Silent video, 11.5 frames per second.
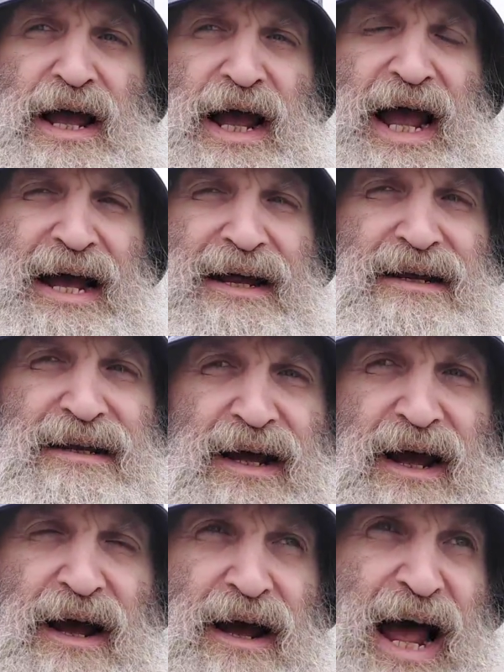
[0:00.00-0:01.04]
and
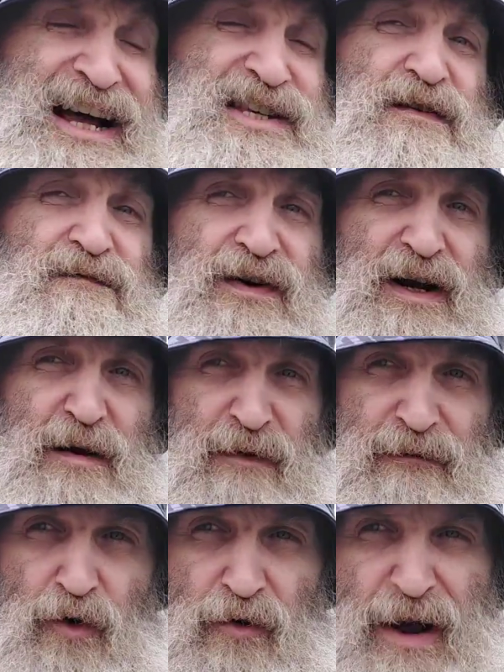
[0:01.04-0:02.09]
Aston Villa
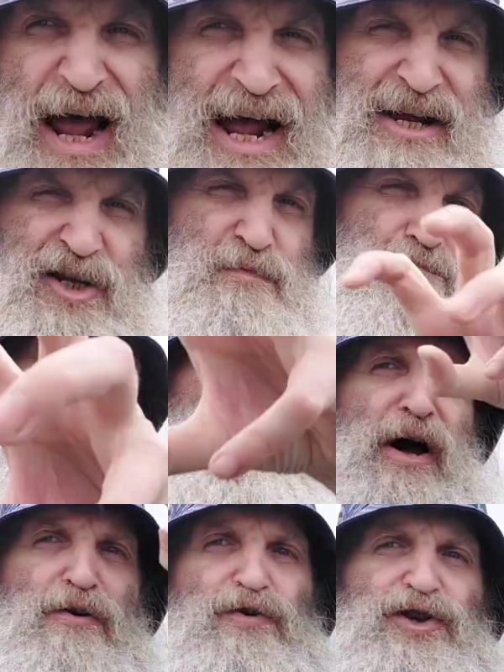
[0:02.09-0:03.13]
before Ange
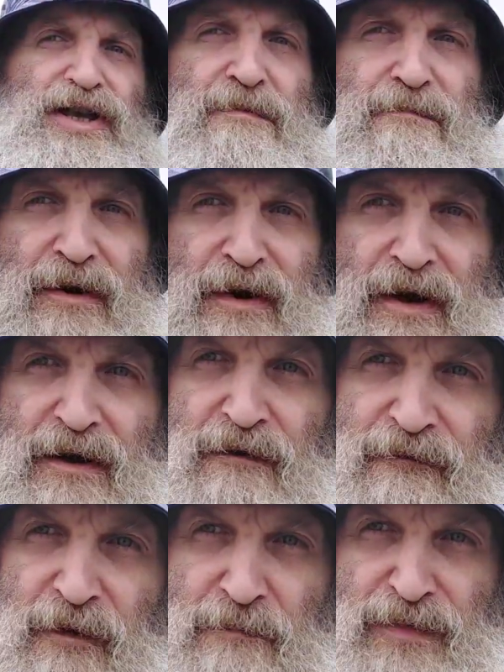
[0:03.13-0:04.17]
poached him
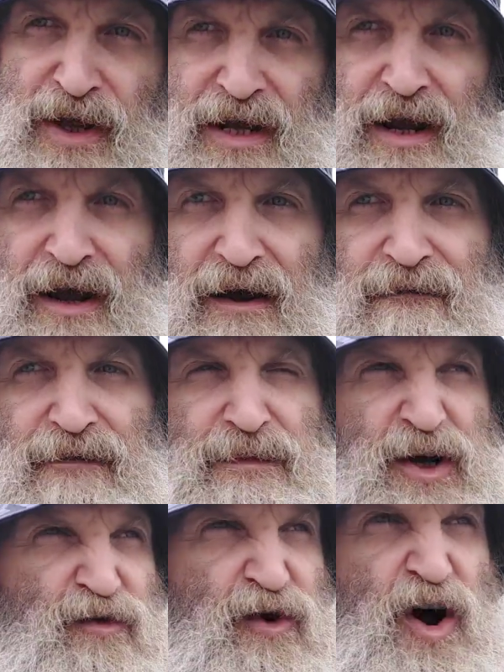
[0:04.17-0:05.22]
from
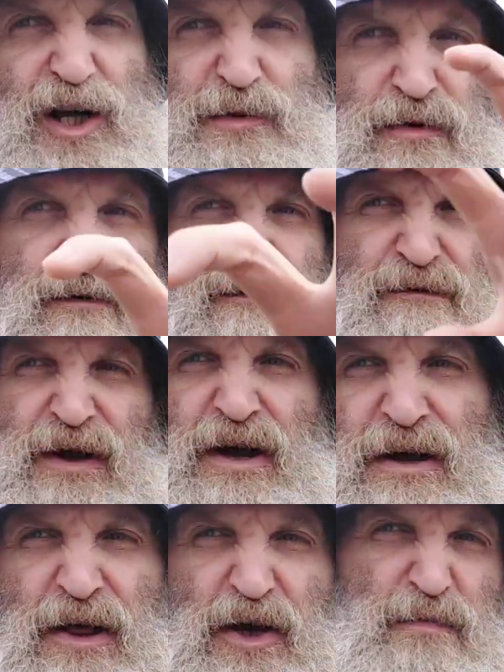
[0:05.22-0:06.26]
the grasp of
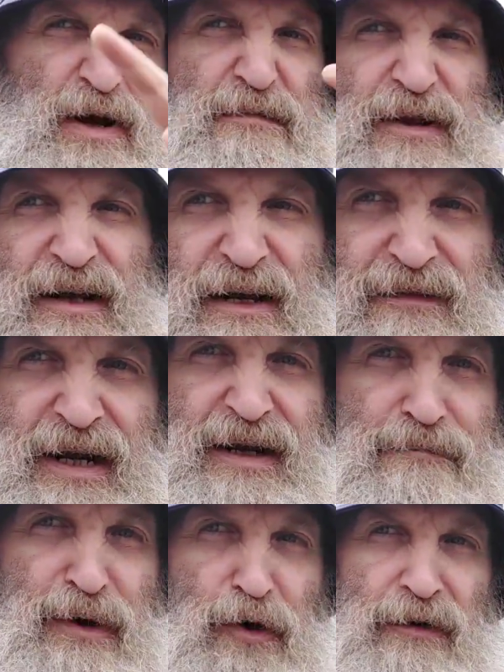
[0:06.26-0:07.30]
those people that live near
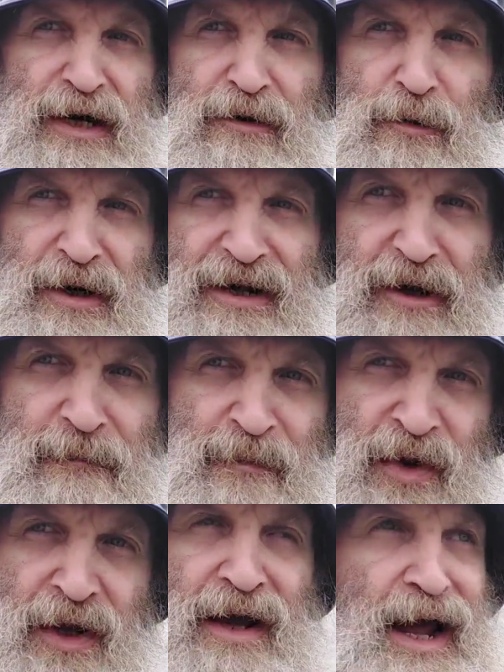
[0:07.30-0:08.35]
the bull ring or whatever.
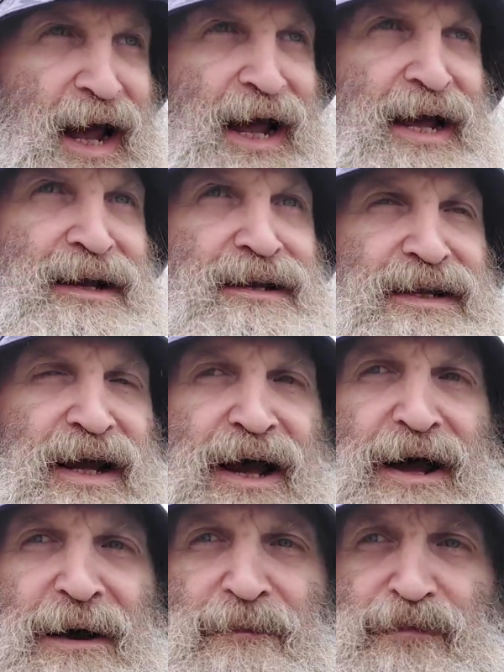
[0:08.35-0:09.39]
And
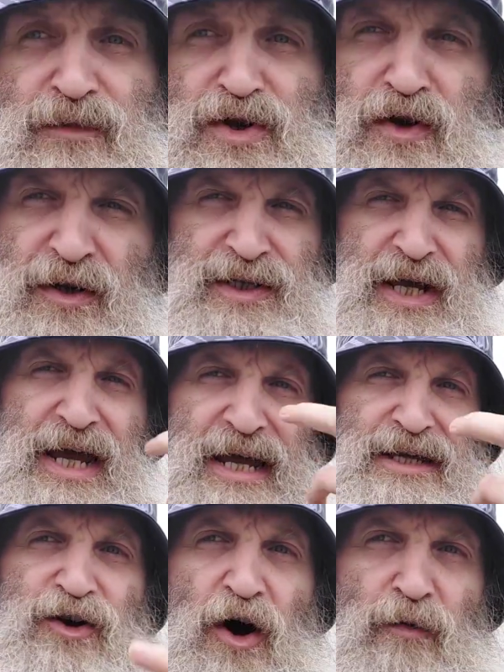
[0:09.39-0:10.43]
you can see
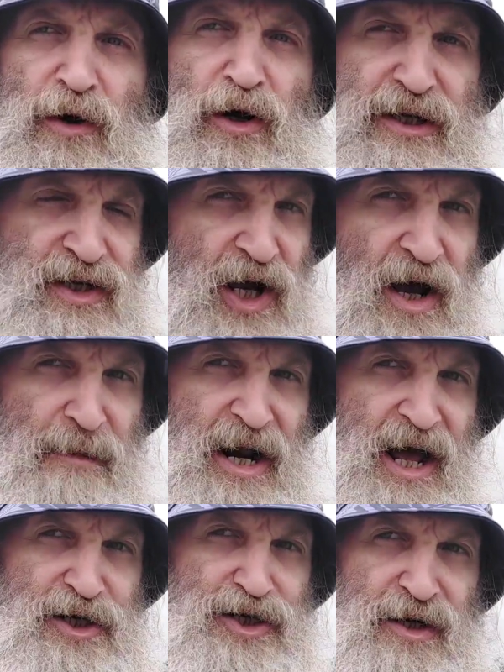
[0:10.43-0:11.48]
he's got a real
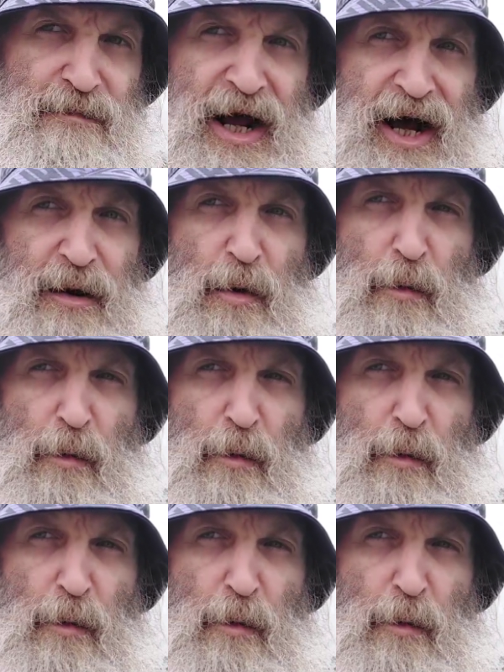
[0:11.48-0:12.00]
determination about it.